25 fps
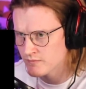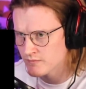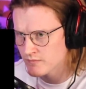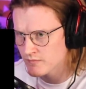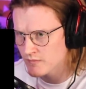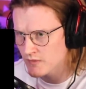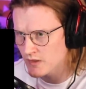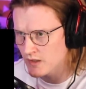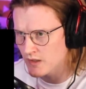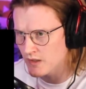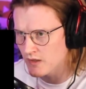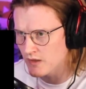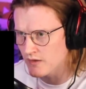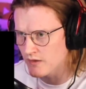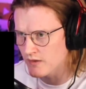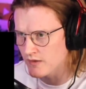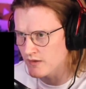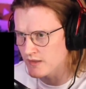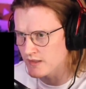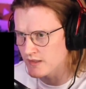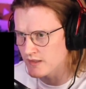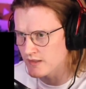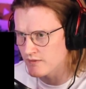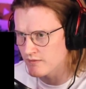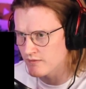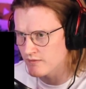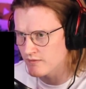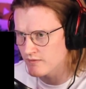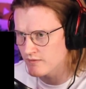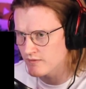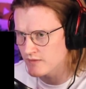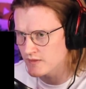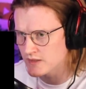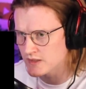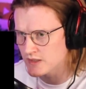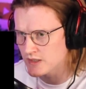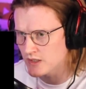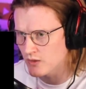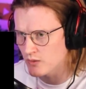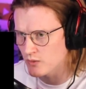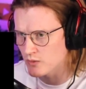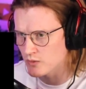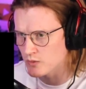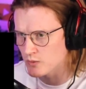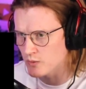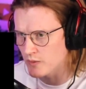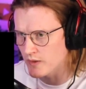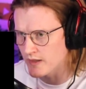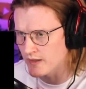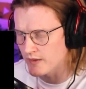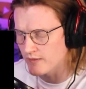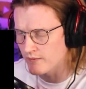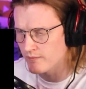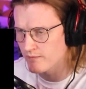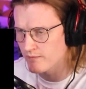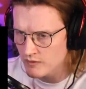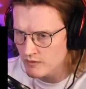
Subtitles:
Oh, the souls went.